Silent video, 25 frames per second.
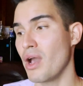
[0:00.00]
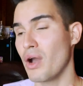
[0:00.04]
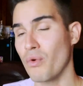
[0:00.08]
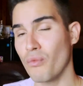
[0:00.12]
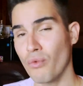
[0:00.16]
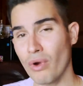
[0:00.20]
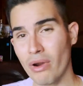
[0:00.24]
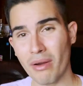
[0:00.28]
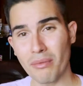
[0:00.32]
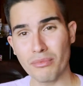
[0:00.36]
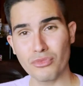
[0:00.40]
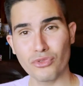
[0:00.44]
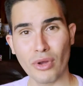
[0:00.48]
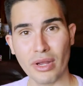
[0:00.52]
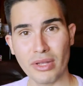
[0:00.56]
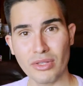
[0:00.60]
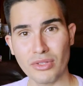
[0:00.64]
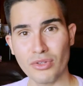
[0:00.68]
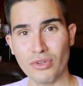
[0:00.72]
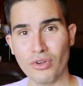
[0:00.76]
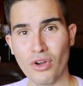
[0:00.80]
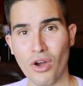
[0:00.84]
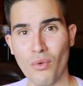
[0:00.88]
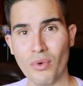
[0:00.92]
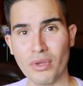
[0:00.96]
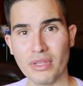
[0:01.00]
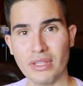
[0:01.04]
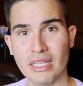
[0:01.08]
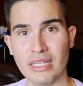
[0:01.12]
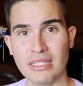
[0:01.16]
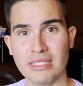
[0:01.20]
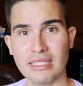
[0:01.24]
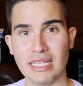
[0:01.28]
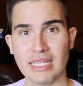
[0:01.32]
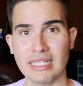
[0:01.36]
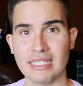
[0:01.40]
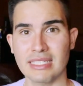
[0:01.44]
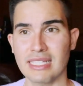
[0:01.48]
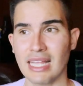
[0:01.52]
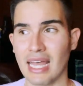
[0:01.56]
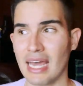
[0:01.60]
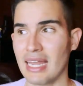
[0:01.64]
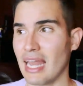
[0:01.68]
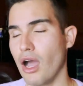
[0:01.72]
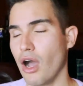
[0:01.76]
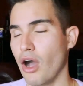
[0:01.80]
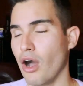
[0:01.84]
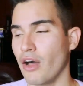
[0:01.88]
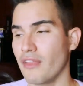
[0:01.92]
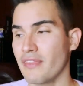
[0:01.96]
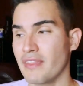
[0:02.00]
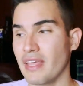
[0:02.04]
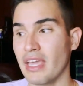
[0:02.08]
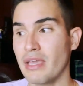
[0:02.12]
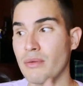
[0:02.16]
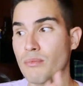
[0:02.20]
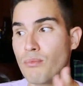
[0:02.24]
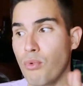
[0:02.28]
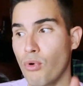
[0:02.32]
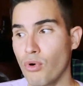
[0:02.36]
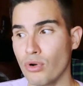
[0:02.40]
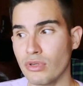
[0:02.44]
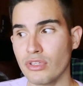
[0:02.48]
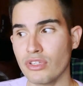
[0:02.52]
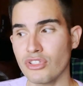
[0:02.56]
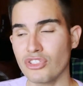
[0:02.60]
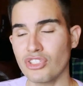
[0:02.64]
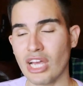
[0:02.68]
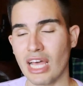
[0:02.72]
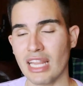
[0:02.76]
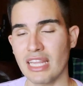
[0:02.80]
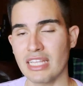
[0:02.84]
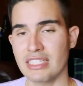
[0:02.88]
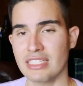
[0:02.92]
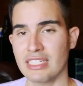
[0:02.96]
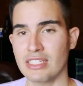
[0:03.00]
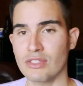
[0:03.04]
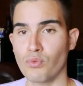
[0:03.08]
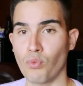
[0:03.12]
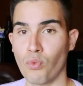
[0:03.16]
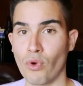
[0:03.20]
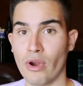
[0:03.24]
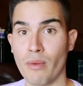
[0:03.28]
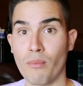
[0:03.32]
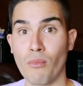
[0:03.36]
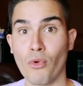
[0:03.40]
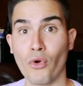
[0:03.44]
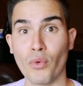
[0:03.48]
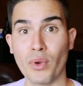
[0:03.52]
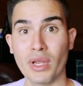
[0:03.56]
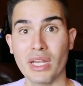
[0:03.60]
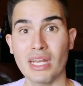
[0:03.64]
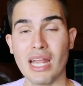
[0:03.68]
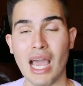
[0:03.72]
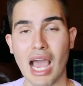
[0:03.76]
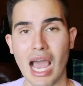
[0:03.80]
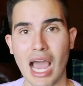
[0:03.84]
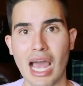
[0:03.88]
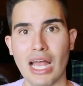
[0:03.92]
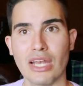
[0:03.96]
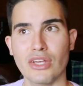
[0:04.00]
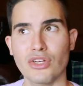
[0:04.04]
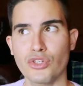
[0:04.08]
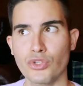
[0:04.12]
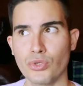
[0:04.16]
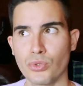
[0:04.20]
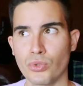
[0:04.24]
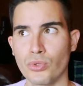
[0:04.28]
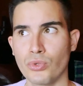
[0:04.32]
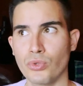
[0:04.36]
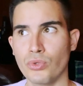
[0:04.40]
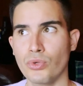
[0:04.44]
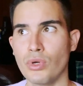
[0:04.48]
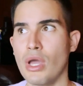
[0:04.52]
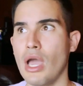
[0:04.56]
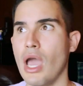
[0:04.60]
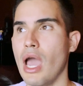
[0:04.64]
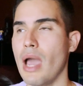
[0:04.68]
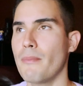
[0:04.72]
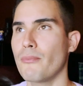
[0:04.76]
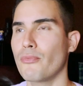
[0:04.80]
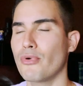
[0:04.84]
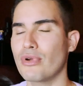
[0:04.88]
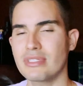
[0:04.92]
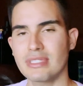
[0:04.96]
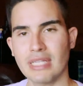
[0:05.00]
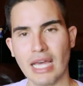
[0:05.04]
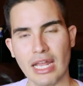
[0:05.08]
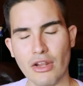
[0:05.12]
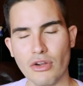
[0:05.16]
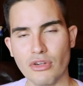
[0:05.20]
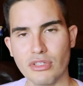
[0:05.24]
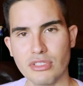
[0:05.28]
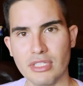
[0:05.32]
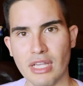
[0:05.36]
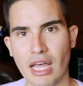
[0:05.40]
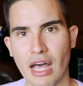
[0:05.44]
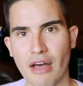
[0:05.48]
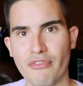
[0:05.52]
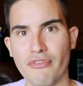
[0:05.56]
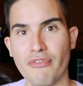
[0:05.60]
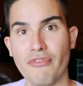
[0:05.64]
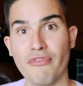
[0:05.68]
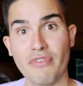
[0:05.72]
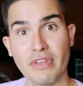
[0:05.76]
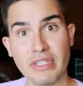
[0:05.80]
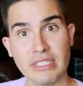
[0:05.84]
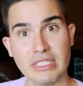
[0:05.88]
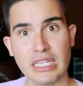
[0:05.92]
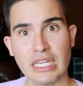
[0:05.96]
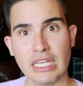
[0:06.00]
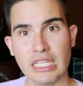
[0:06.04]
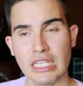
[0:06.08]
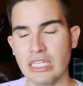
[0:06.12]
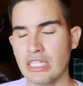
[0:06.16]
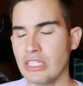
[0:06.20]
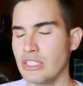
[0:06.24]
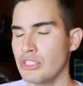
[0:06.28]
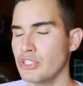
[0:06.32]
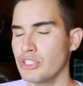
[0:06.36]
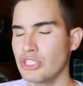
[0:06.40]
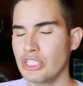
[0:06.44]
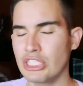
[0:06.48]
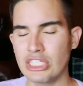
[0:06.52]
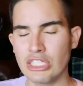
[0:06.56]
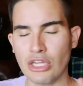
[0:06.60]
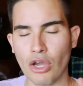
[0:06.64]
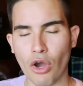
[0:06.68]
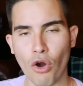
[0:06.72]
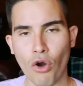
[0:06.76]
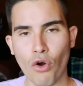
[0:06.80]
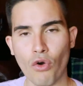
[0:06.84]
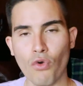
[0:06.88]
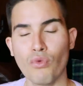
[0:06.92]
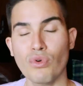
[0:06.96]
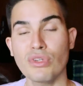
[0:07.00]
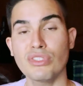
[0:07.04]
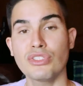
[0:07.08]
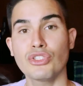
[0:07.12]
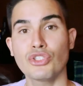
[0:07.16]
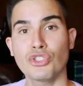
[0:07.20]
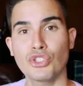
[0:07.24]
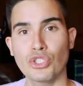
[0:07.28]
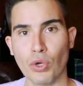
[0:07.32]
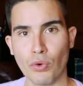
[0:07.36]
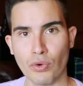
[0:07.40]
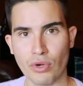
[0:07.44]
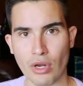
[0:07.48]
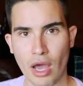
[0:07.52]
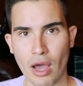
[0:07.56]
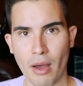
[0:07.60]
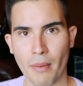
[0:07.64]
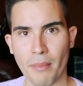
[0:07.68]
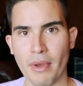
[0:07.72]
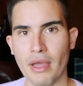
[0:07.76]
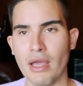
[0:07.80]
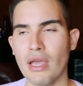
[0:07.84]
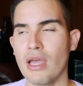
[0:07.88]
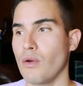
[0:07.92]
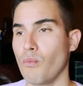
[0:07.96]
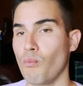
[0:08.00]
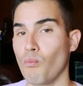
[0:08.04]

Where I'm trying to go with this is that on the important challenges where Maureen had to present herself physically, she always showed up.